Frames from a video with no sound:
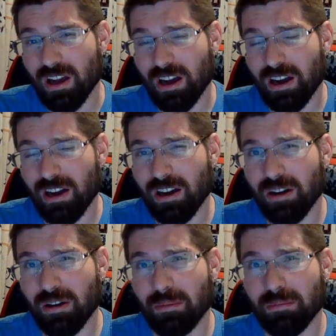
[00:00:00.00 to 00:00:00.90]

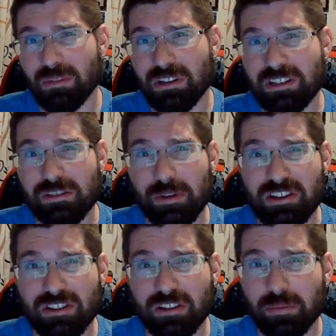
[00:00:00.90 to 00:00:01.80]
But
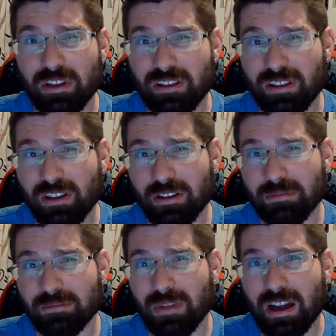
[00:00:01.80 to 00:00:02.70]
especially being the
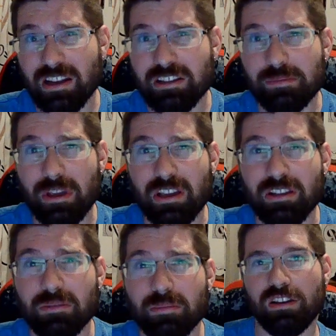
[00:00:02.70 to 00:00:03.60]
highest
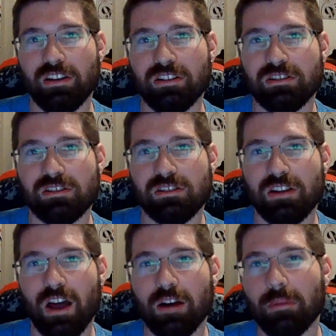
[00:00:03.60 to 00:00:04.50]
paid. It's
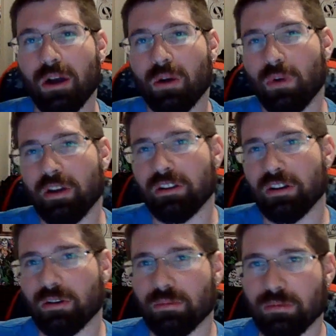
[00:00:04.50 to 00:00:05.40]
not about
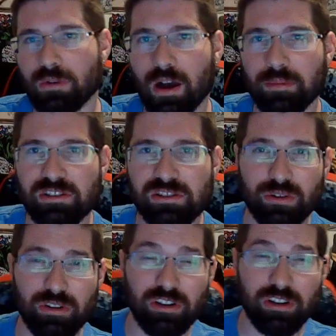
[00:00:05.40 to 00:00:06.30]
whether Rob is
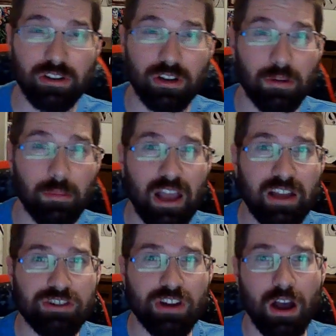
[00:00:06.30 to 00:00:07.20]
doing a good or
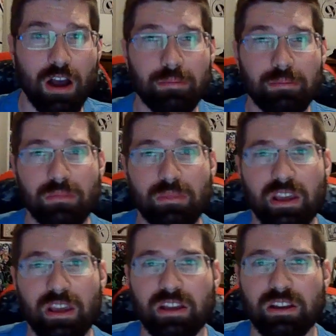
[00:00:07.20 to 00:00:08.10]
bad job.
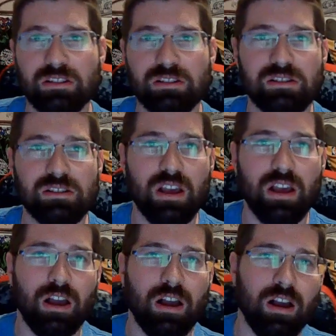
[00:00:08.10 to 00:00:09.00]
It's
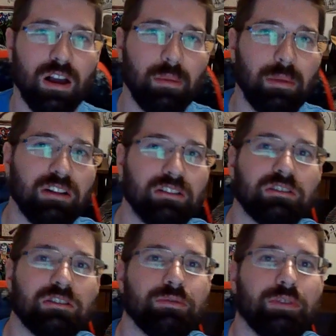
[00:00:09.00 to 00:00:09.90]
about
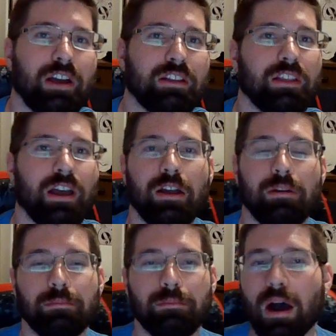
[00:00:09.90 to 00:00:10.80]
the fact
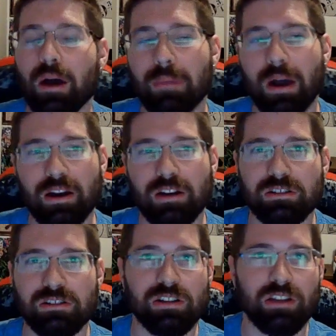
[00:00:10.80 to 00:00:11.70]
that Bob
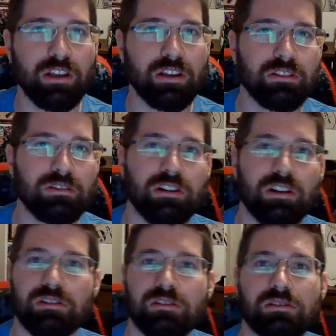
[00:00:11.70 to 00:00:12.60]
Myers
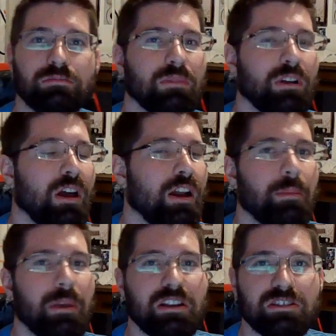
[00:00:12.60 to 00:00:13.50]
does an
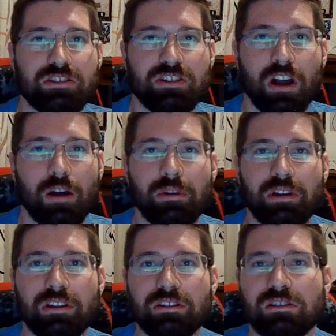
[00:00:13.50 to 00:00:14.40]
amazing job.
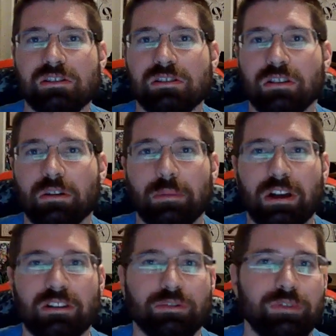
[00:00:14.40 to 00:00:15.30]
It's
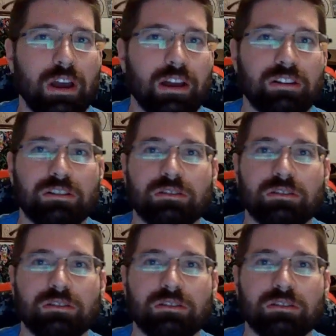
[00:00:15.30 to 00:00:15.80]
about the fact